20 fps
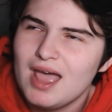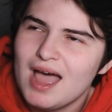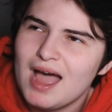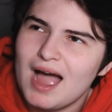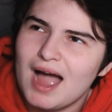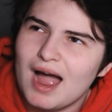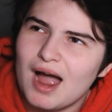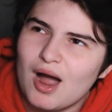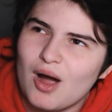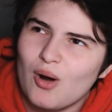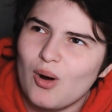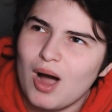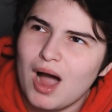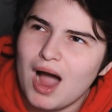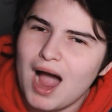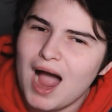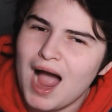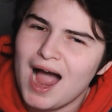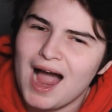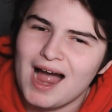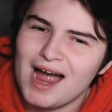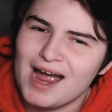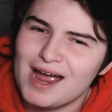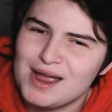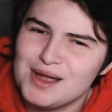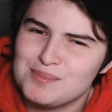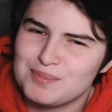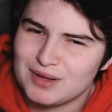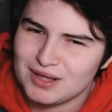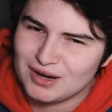how
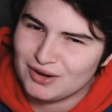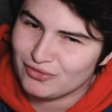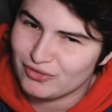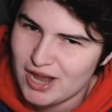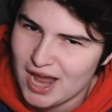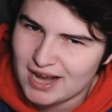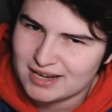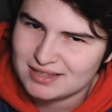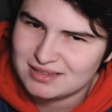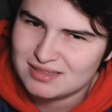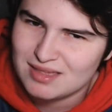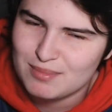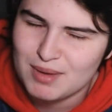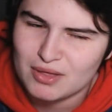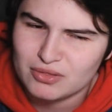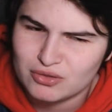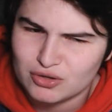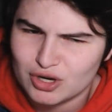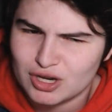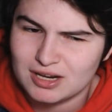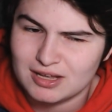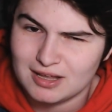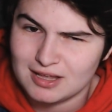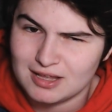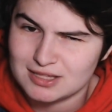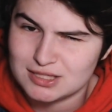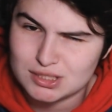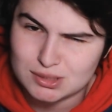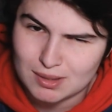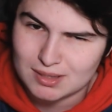I'm gonna react to them, how they're gonna
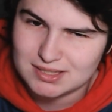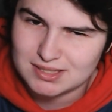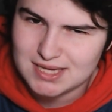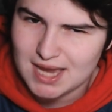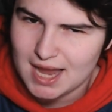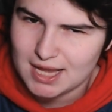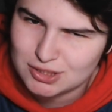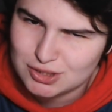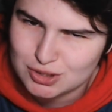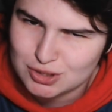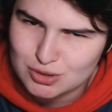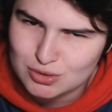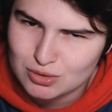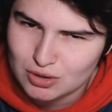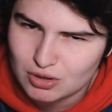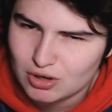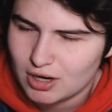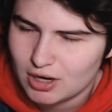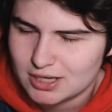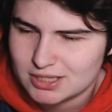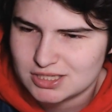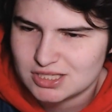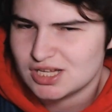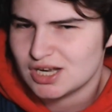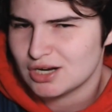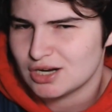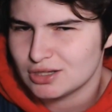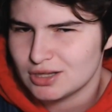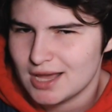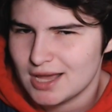get something tattooed across
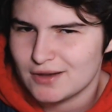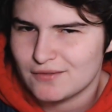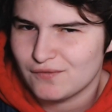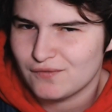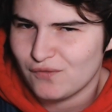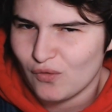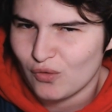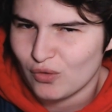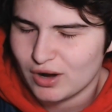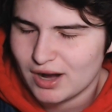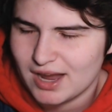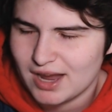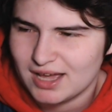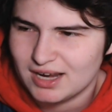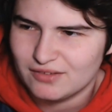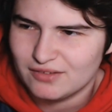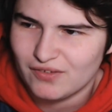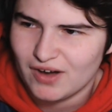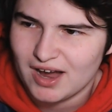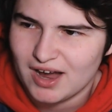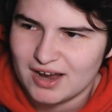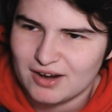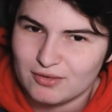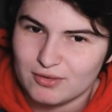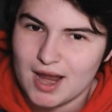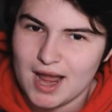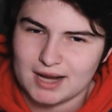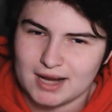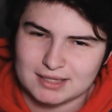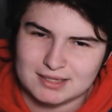their like forehead if I
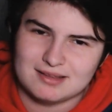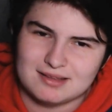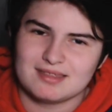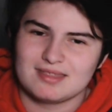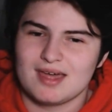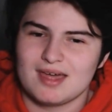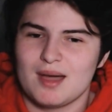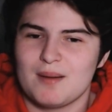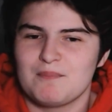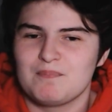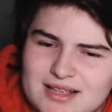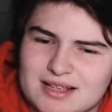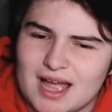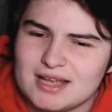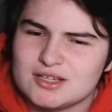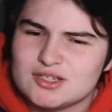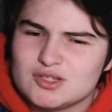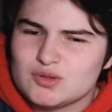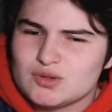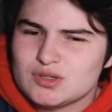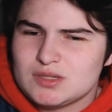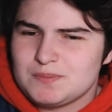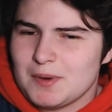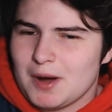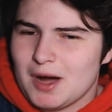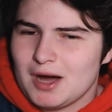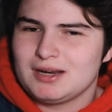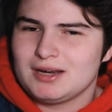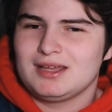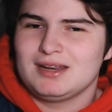reacted to them. I just
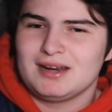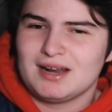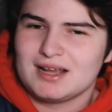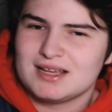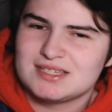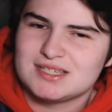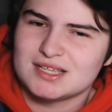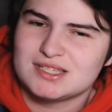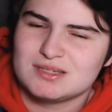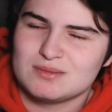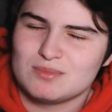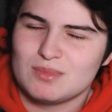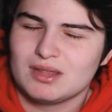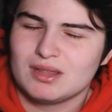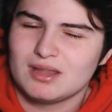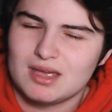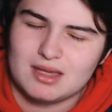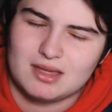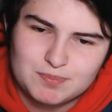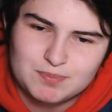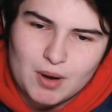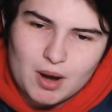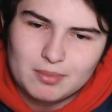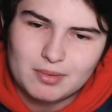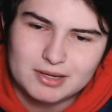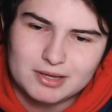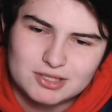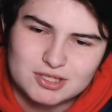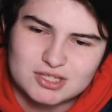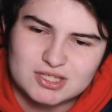responded and I said something like,
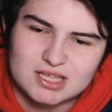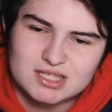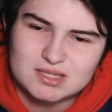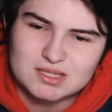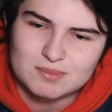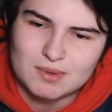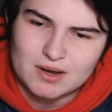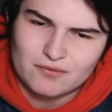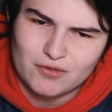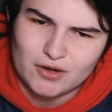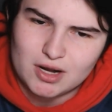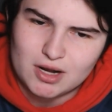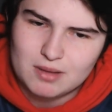probably just said something funny